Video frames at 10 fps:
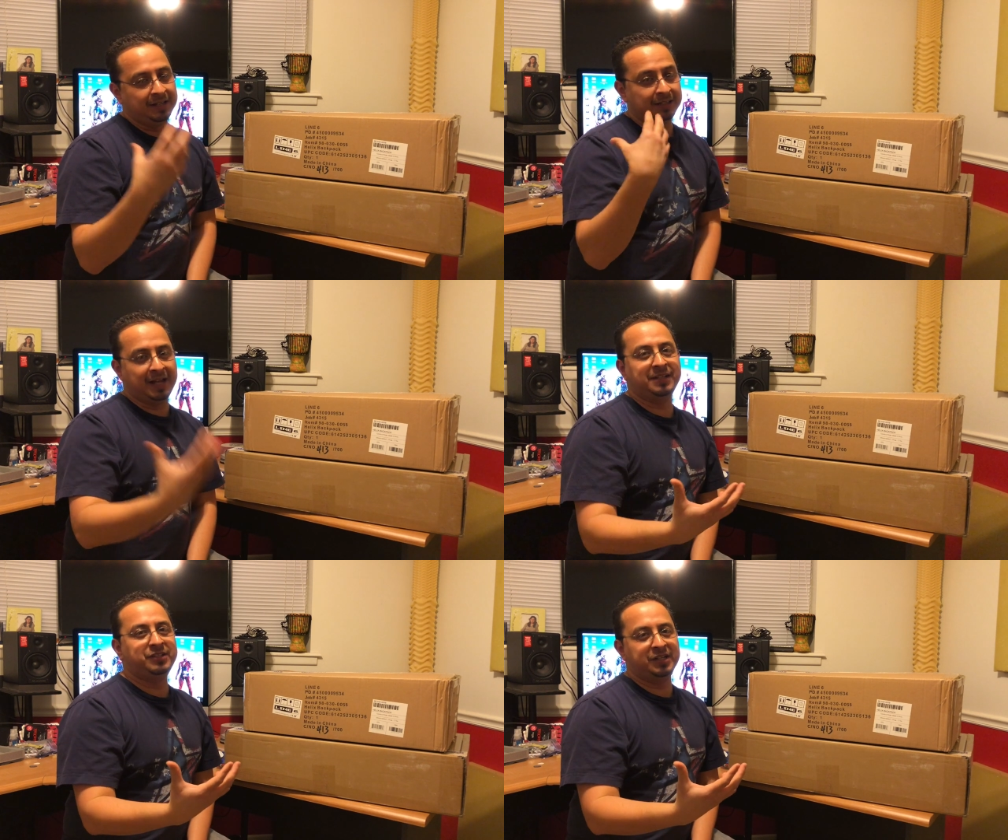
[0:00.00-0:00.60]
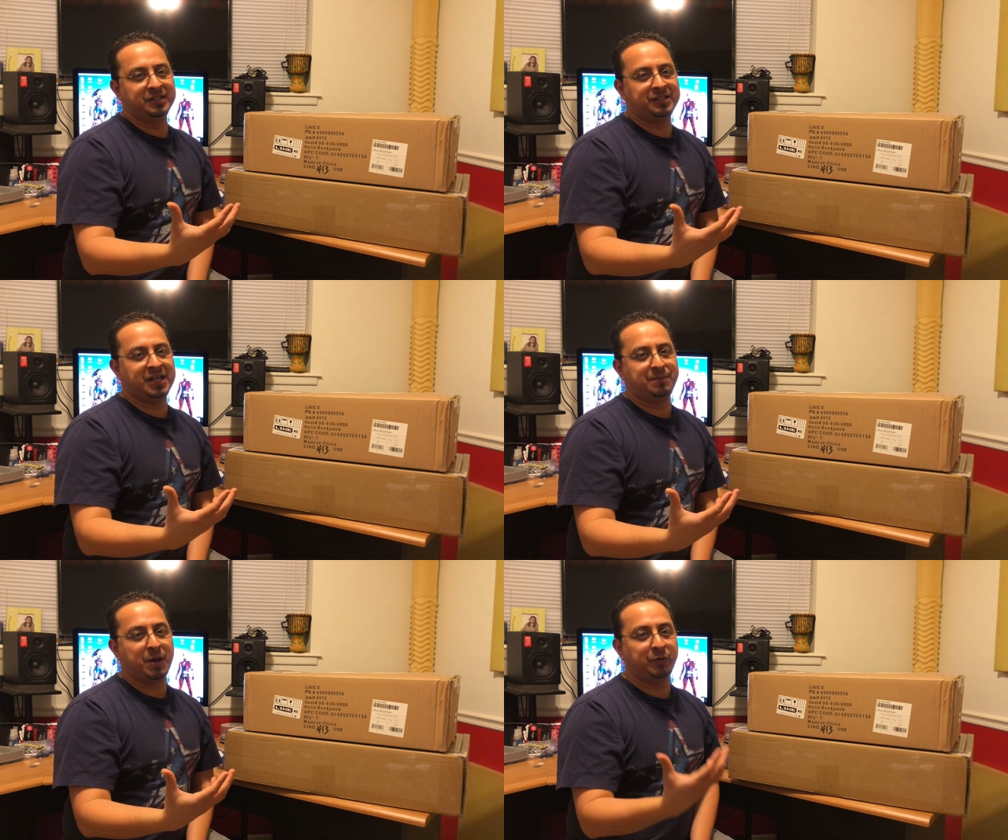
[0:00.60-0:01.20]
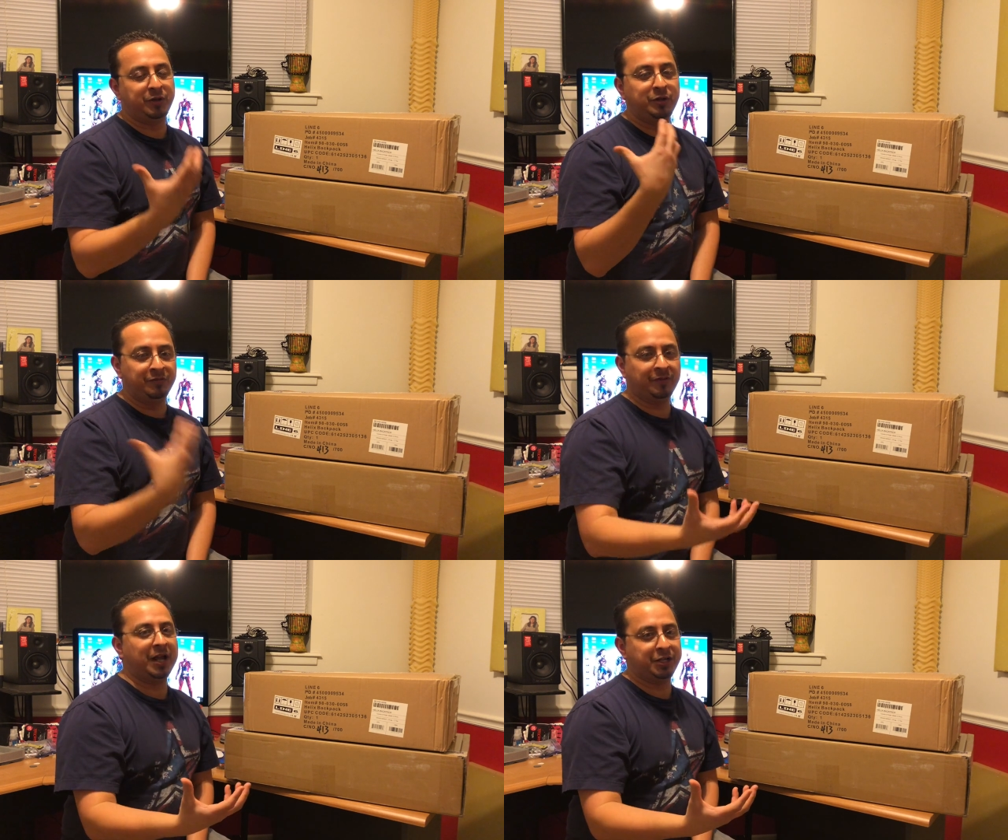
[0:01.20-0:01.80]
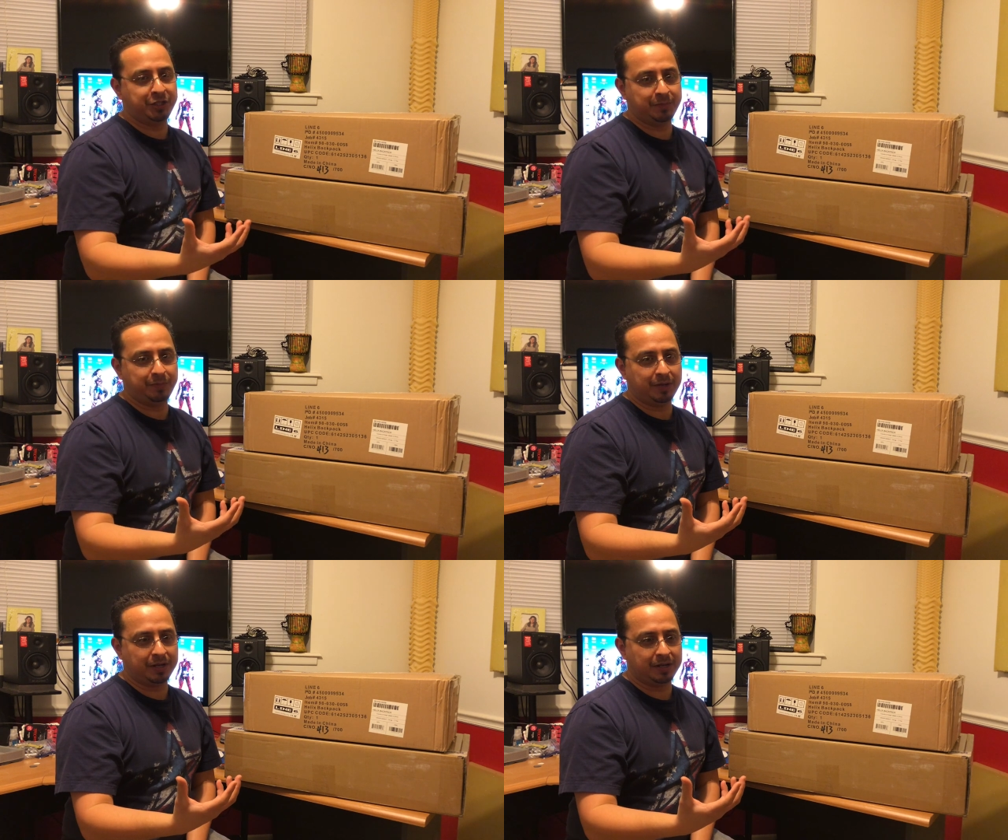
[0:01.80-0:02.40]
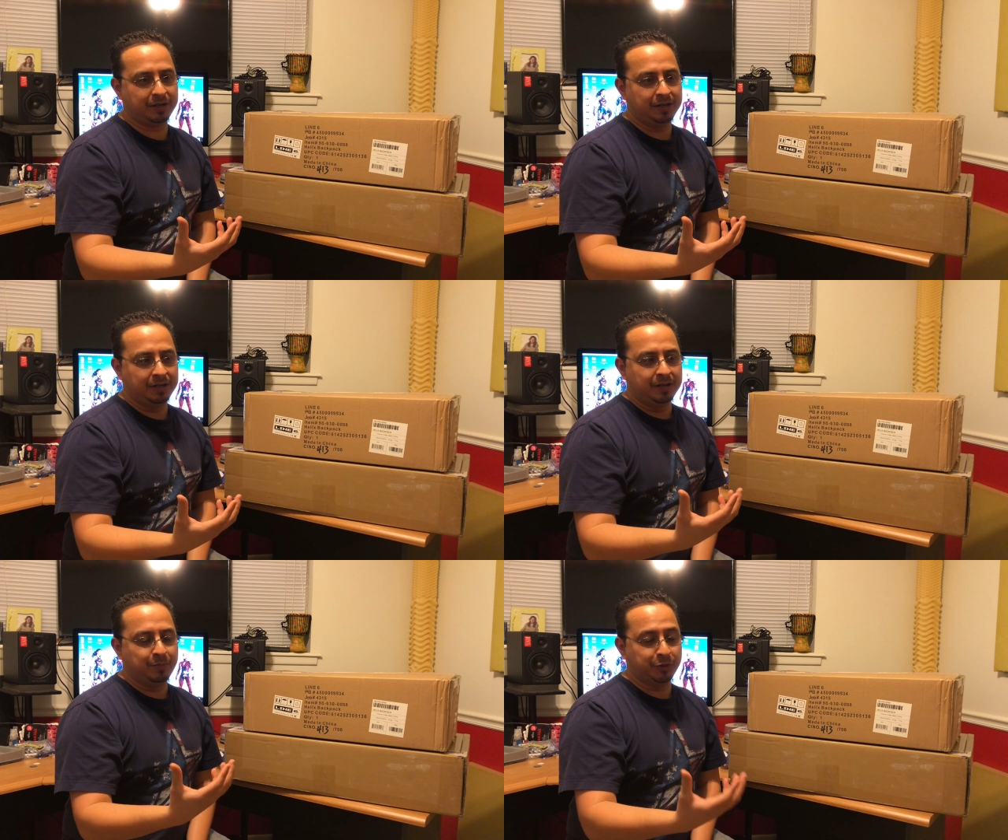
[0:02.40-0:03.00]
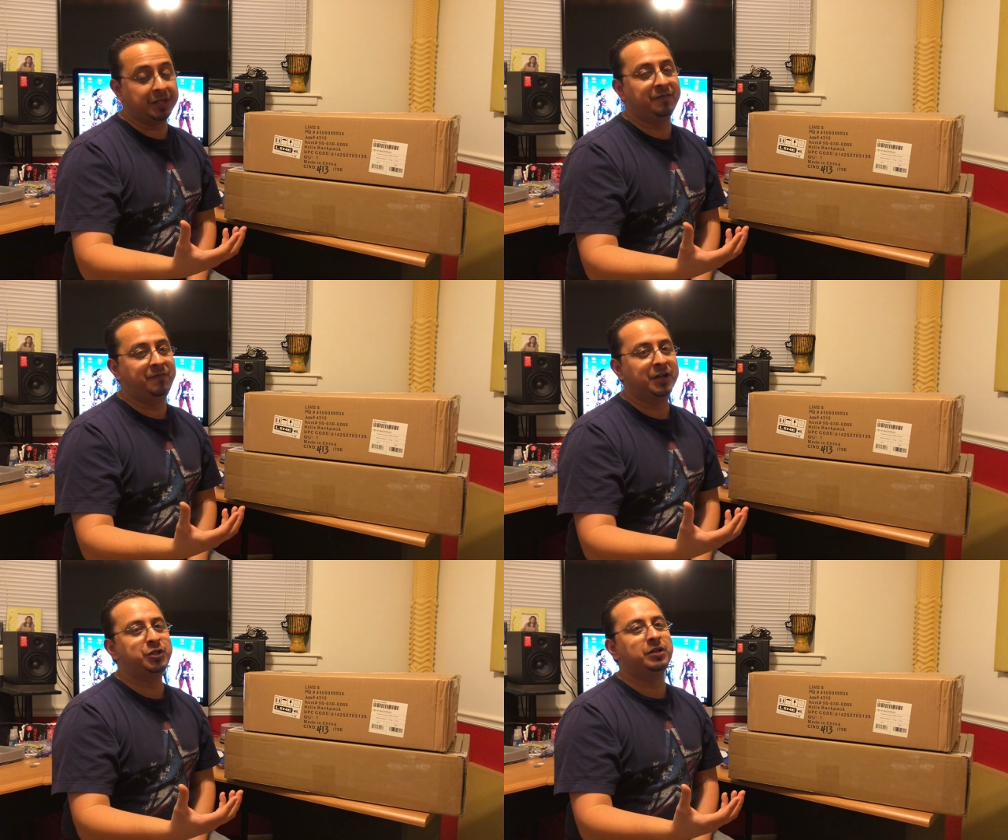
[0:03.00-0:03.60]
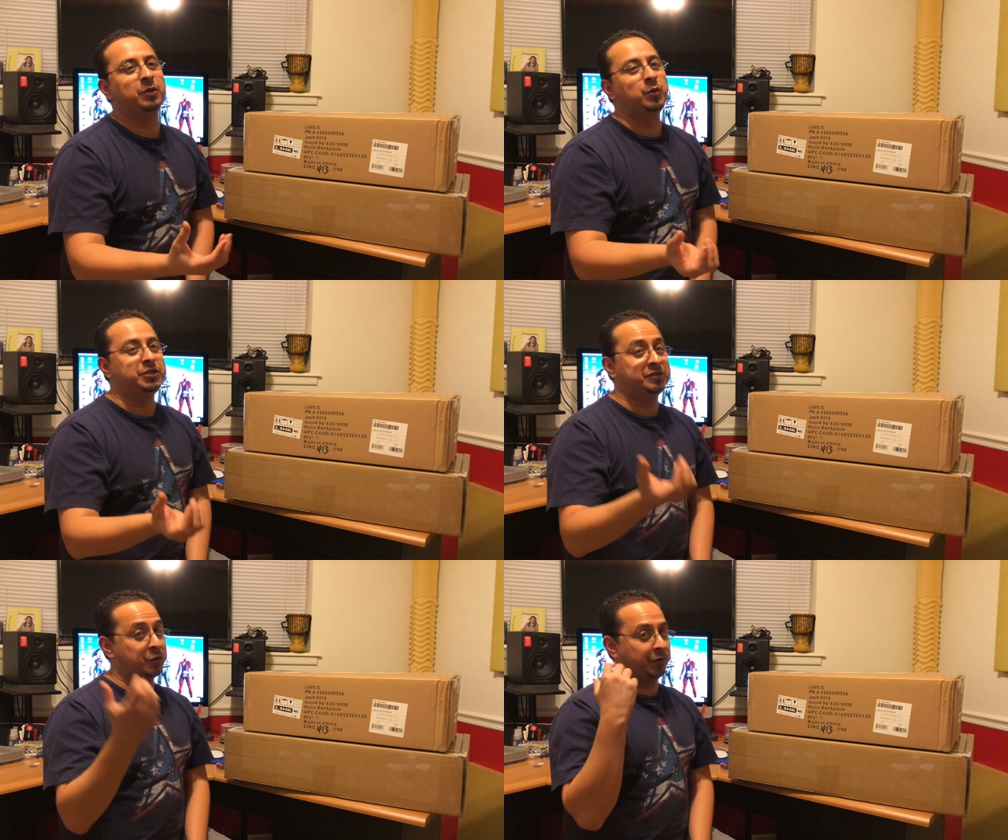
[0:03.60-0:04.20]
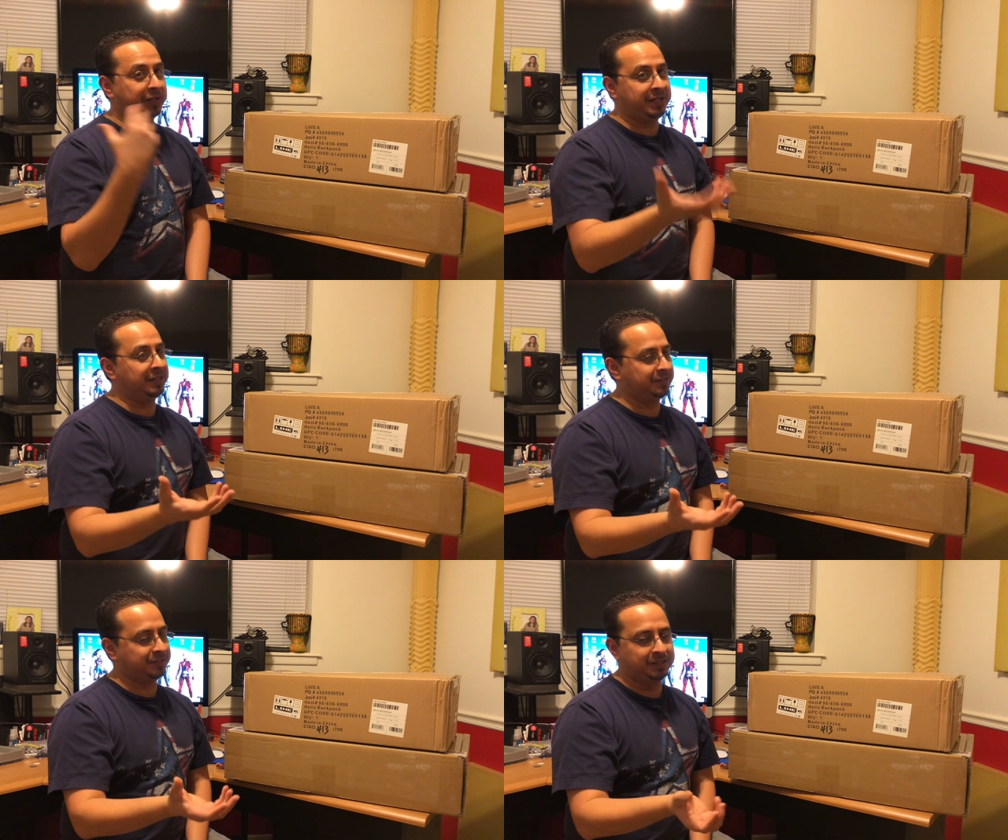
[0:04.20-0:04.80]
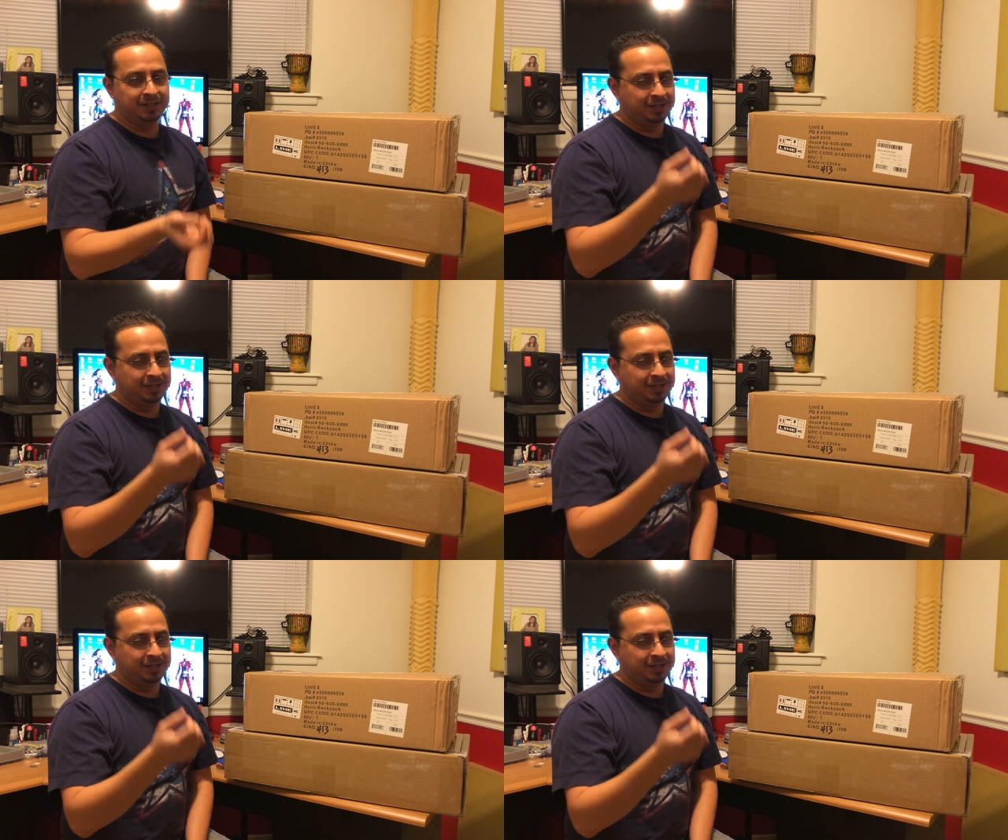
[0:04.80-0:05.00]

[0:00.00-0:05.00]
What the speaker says: Line 6 came out with their new flagship multi-effects unit, which is called the Helix.